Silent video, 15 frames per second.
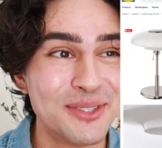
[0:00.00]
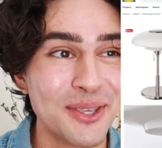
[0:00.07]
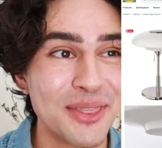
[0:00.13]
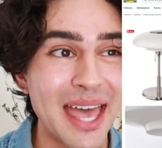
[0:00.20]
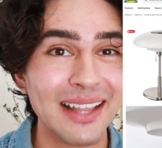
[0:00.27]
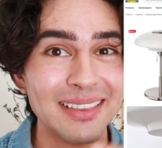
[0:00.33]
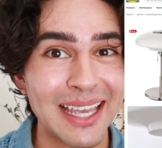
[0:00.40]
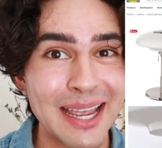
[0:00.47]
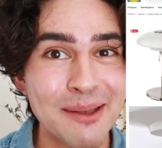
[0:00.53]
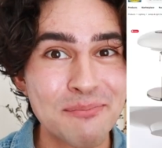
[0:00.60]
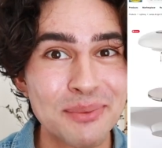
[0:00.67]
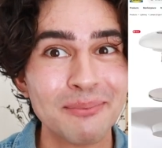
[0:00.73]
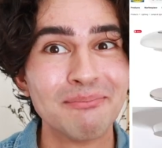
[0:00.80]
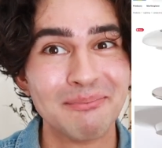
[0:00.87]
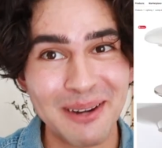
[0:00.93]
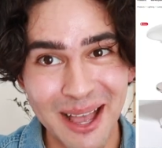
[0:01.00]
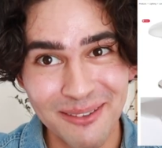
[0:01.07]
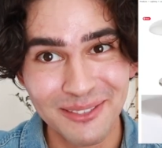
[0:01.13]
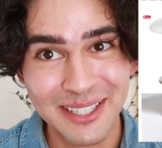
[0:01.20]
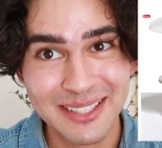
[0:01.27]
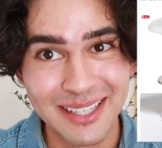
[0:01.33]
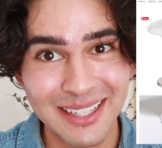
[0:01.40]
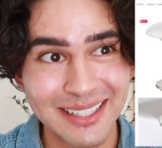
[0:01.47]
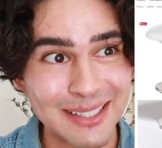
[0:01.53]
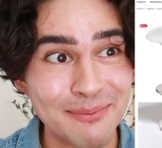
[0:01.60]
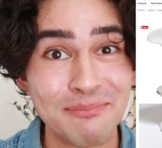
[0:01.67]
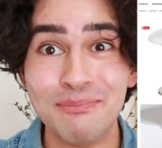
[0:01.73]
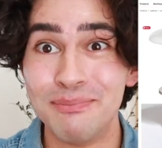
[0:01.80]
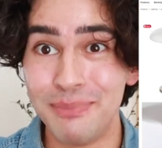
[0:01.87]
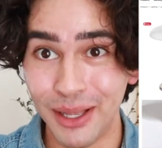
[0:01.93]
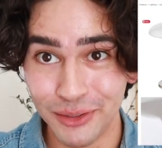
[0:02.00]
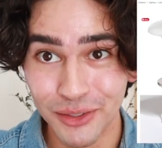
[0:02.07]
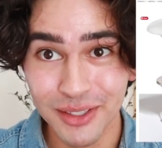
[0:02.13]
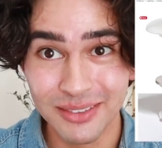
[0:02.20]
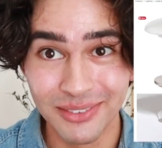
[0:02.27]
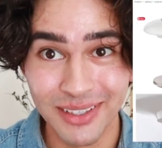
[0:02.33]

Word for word: So that lamp, not vintage, but looks